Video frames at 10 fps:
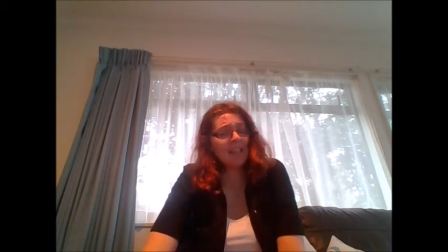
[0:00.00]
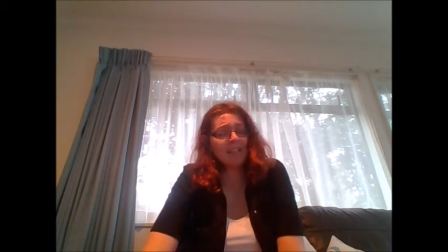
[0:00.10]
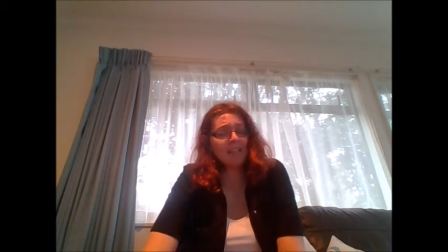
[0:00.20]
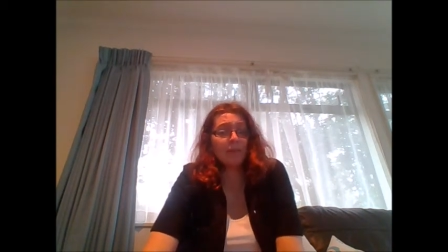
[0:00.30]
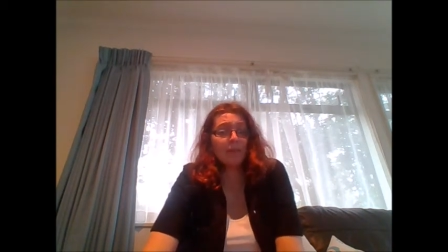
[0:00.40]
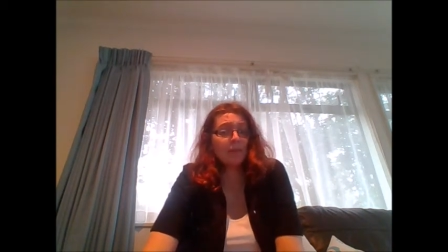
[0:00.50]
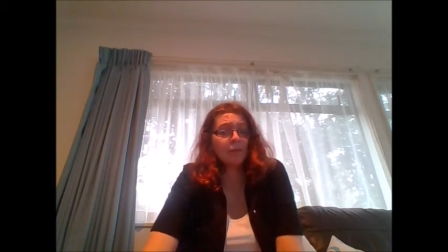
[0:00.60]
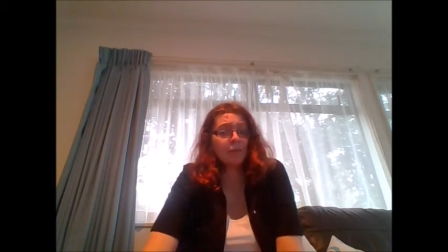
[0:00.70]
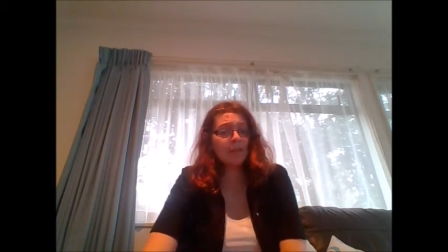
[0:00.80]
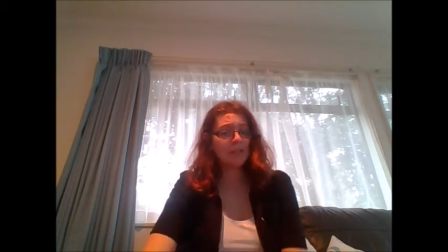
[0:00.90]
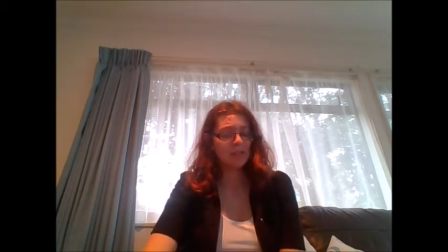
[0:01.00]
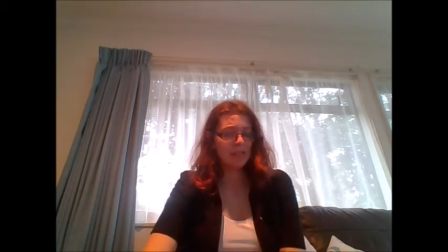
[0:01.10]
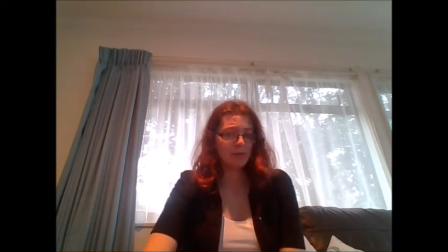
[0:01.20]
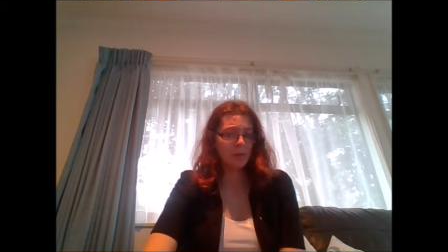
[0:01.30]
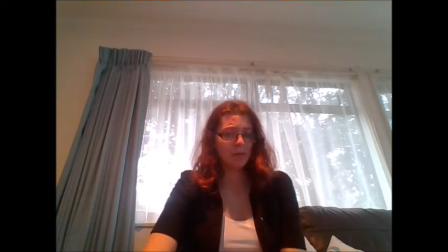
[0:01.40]
that's my mother for you,
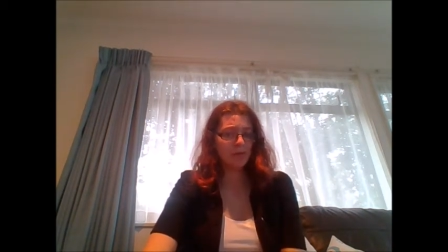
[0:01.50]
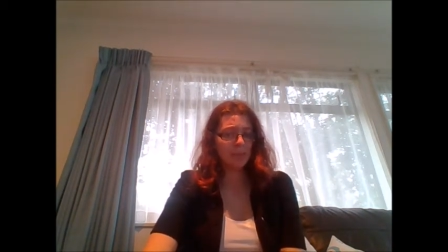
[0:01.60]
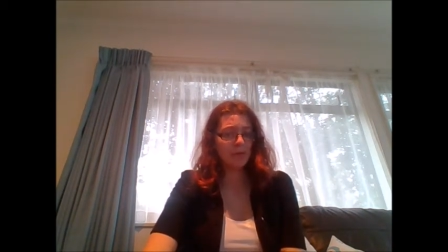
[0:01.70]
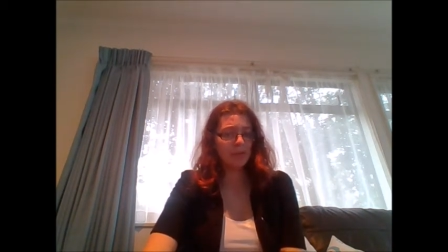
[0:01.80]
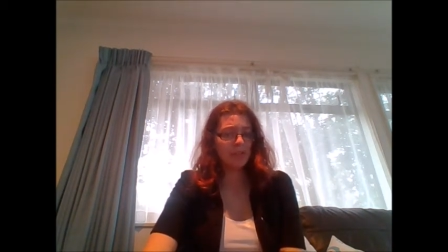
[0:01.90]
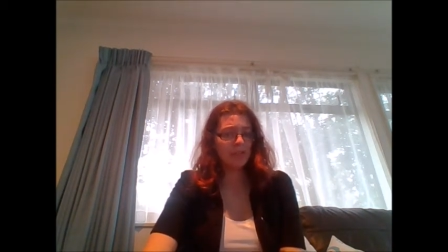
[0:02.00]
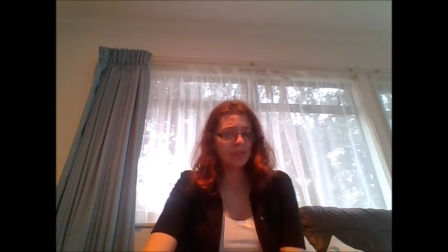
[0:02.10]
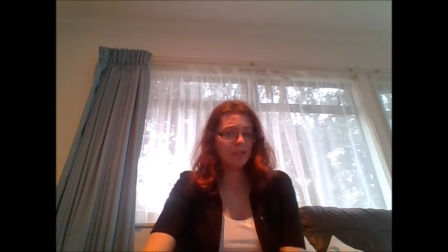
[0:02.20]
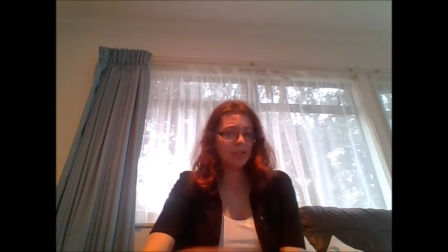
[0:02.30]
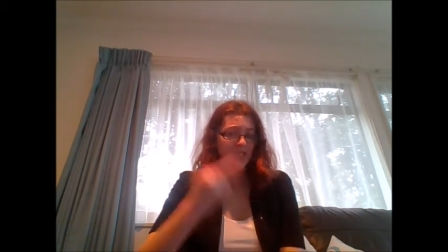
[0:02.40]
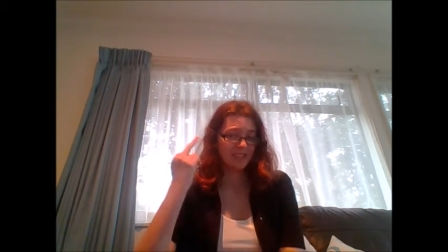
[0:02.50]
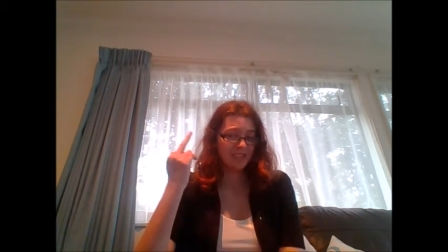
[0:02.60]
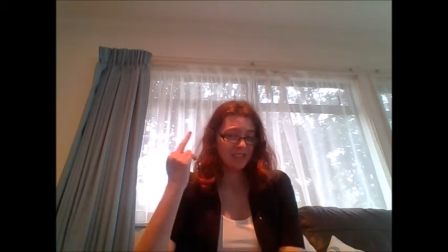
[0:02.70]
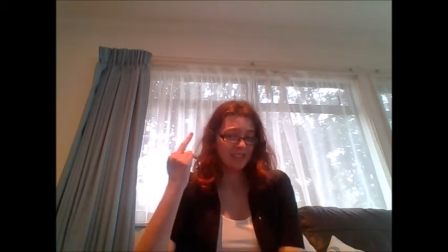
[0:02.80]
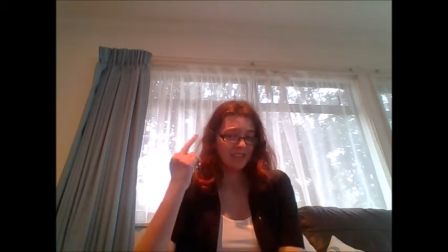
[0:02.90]
and tomorrow's her birthday, so she can
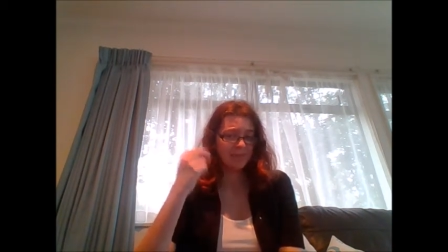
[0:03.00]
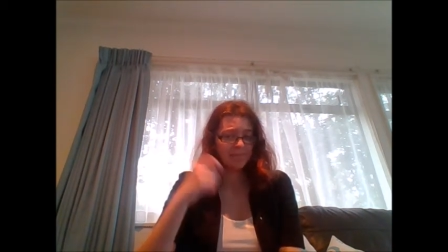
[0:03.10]
suck it.